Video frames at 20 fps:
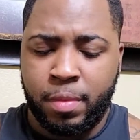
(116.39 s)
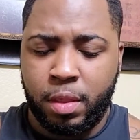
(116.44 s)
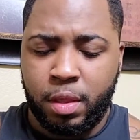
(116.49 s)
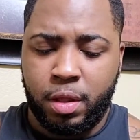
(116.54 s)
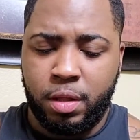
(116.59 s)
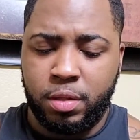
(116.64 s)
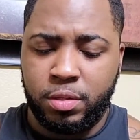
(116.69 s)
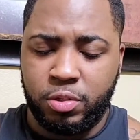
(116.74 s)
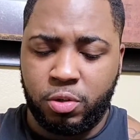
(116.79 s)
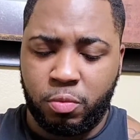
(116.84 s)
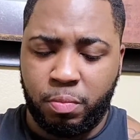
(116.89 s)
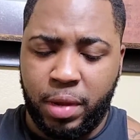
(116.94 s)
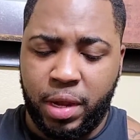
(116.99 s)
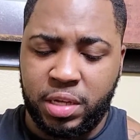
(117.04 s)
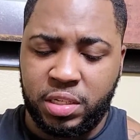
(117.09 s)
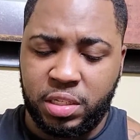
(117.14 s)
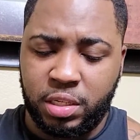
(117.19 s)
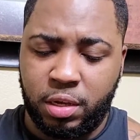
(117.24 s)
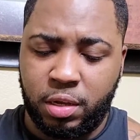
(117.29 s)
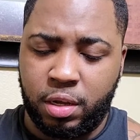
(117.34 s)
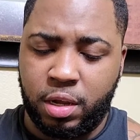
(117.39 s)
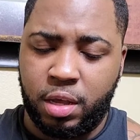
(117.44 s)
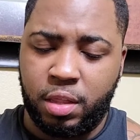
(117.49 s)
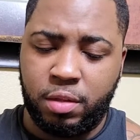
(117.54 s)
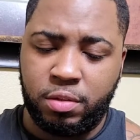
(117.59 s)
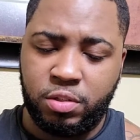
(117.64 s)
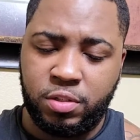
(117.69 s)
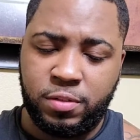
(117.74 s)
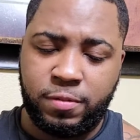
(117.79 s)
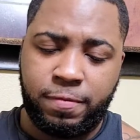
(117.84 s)
And so basically it kind of
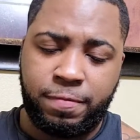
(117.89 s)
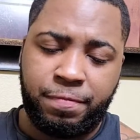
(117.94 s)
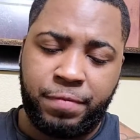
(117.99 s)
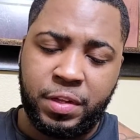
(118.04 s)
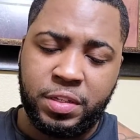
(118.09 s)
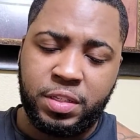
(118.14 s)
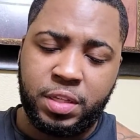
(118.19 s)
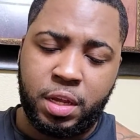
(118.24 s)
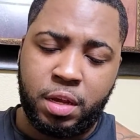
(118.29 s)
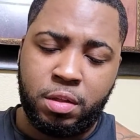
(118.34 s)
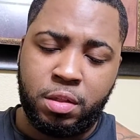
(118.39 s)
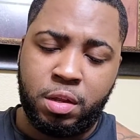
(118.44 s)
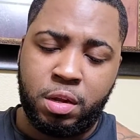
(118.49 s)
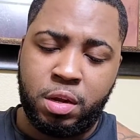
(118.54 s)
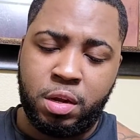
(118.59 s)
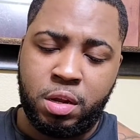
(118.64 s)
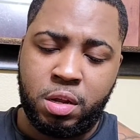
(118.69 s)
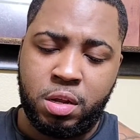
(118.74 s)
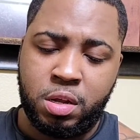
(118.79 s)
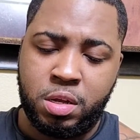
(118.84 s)
just fits down there.